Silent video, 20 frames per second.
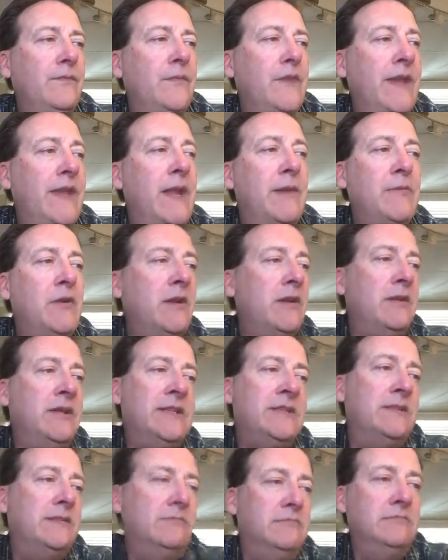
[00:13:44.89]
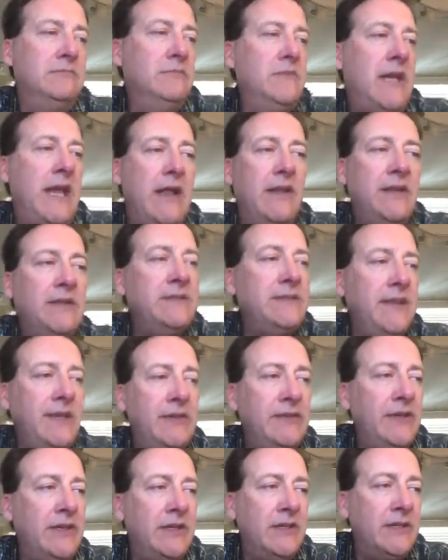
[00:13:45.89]
and I'm going to, listen,
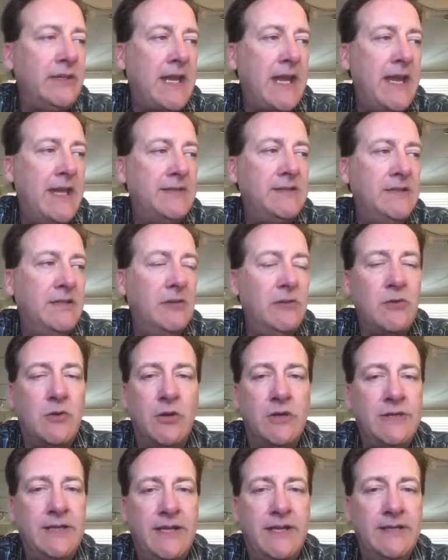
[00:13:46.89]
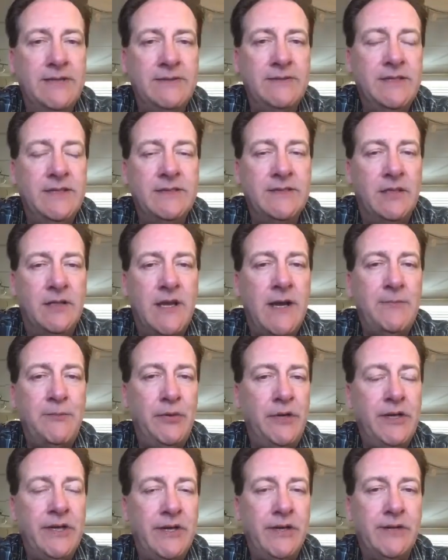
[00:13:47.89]
Alexandria Ocasio-Cortez is a lot
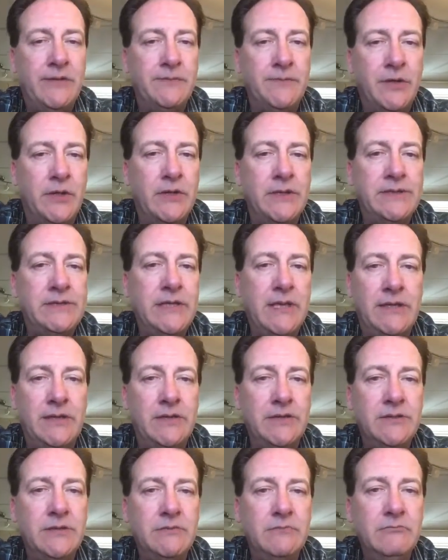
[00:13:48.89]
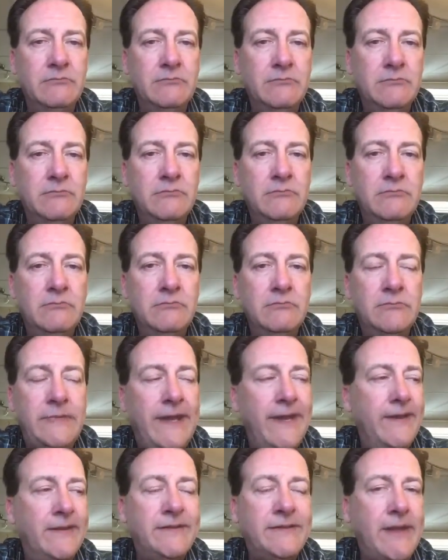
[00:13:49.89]
prettier than Bernie Sanders.
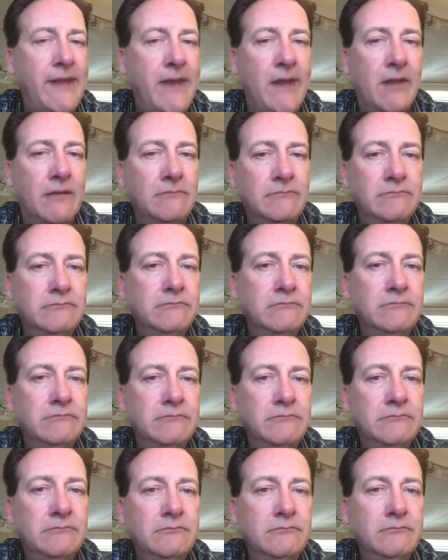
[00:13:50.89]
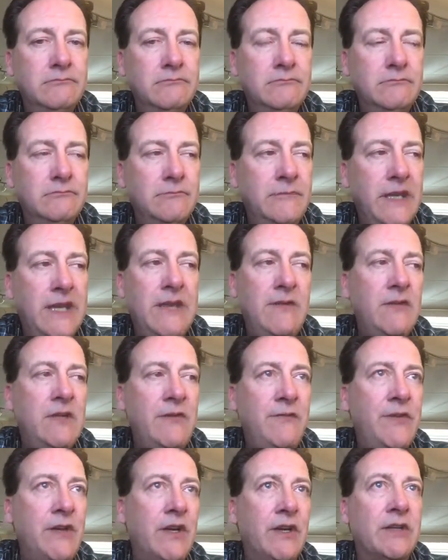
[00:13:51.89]
Hands down. Even
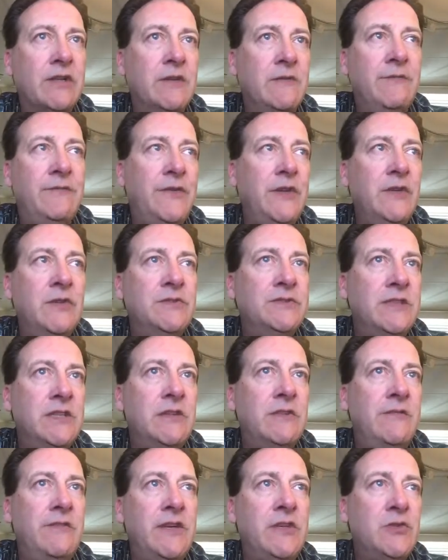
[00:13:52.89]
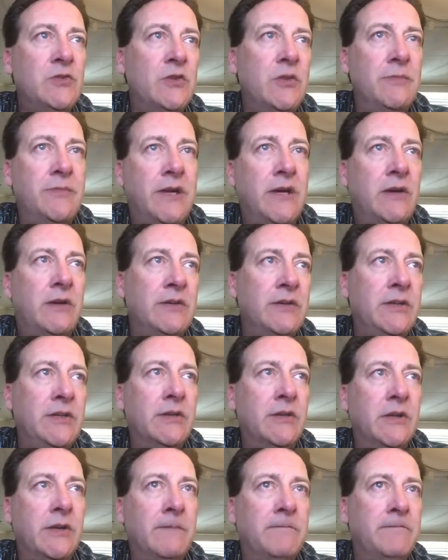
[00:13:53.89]
if you're a confused individual about
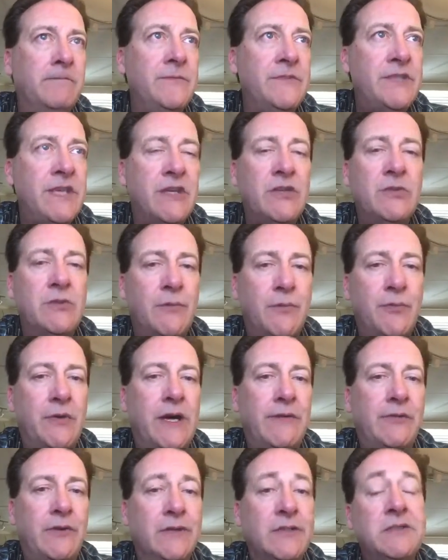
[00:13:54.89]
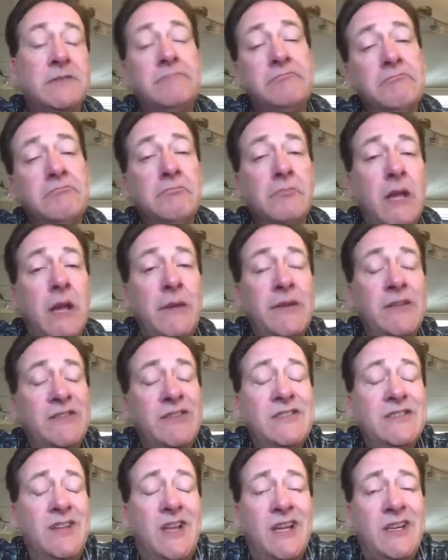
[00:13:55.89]
your sexual preference,
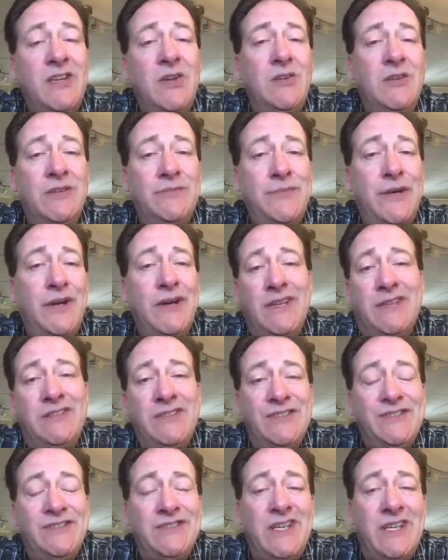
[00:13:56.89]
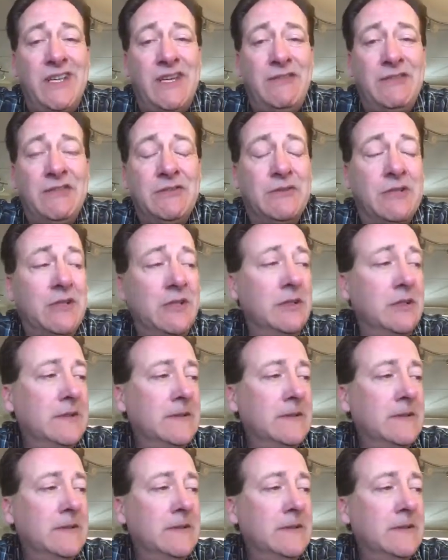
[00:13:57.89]
she's a lot cuter than Bernie. You just got to give it to her.